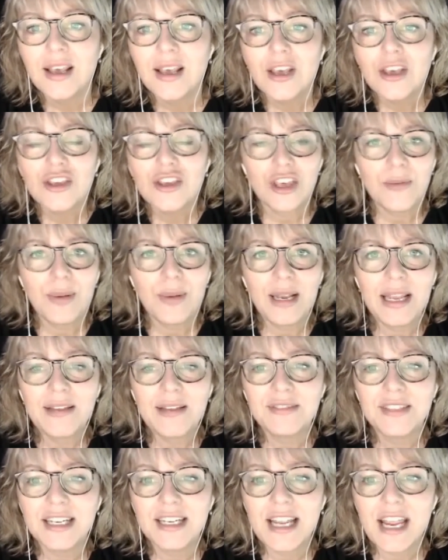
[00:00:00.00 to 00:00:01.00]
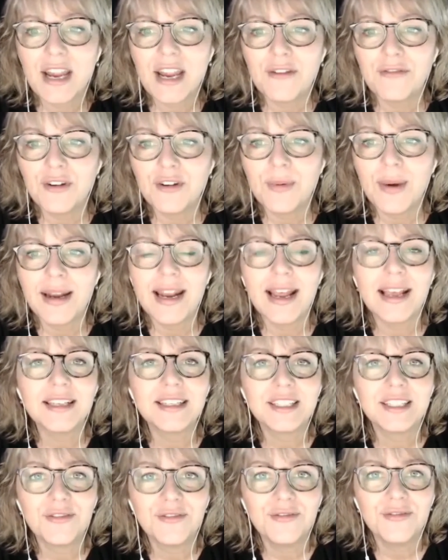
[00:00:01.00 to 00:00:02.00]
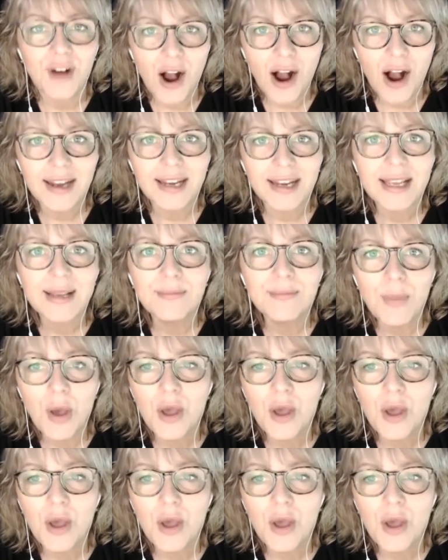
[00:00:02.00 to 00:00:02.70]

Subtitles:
She believes that everyone has defining